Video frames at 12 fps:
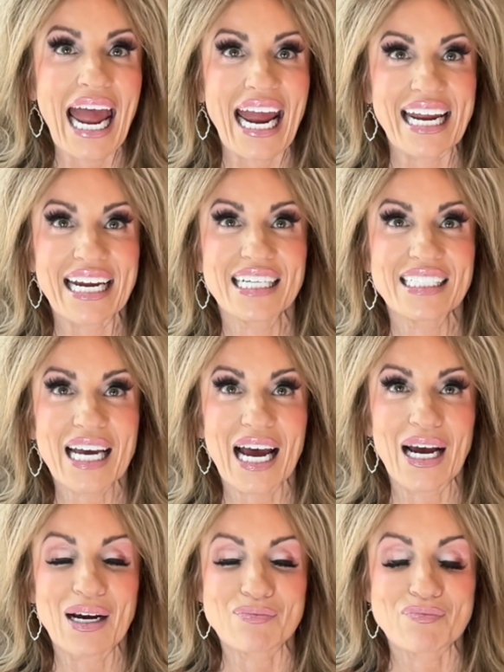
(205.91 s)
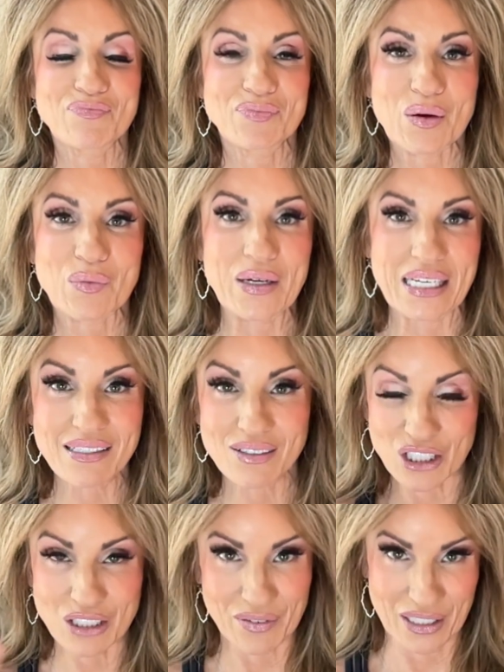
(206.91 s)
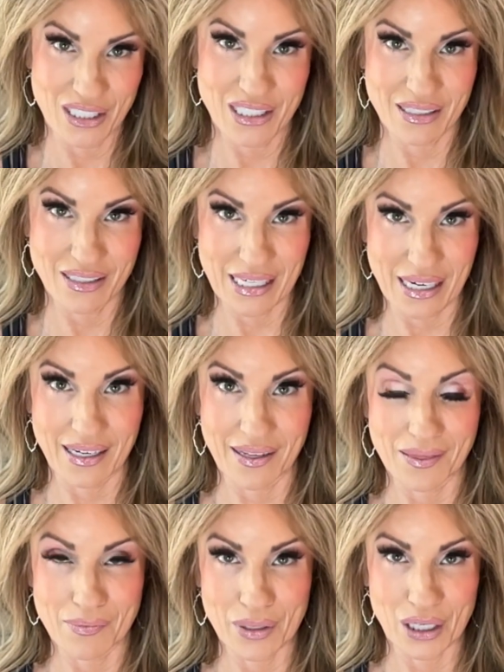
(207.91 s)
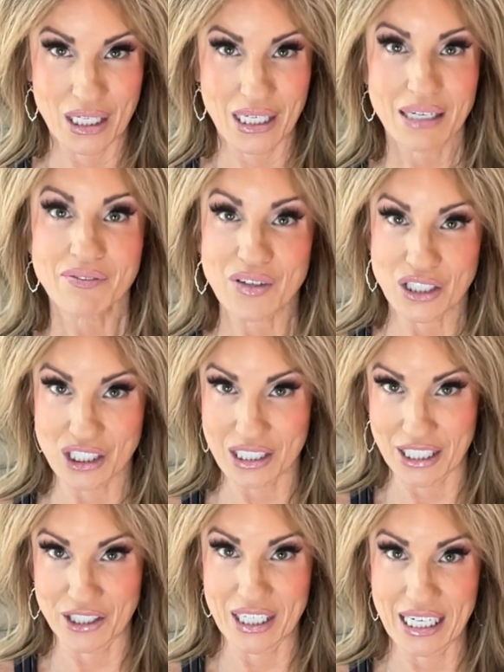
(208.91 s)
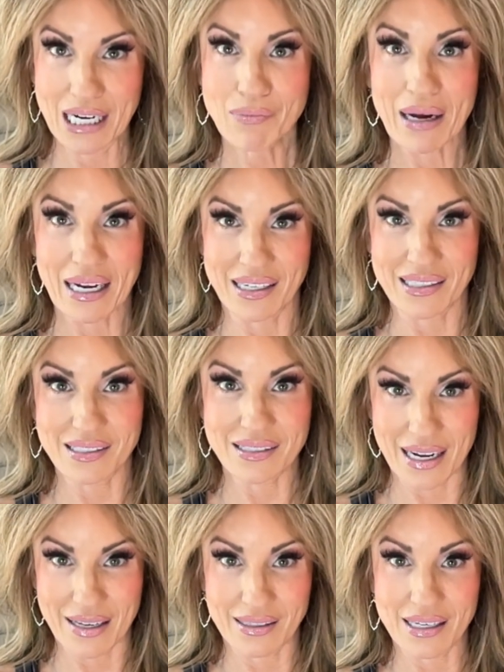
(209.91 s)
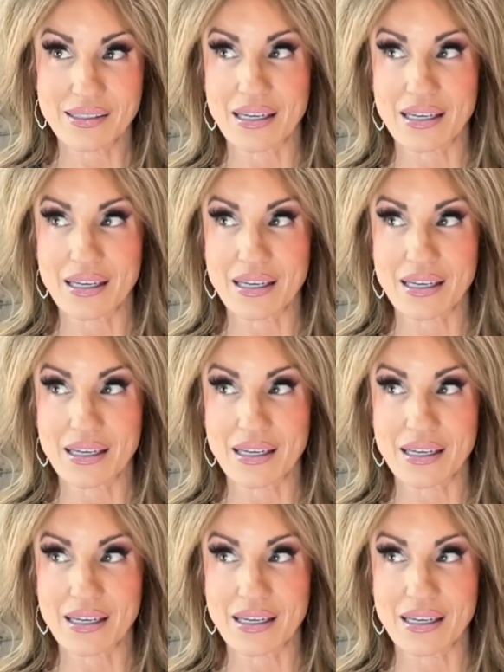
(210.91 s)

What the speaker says: and we just finished studying the book Visioneering by Andy Stanley.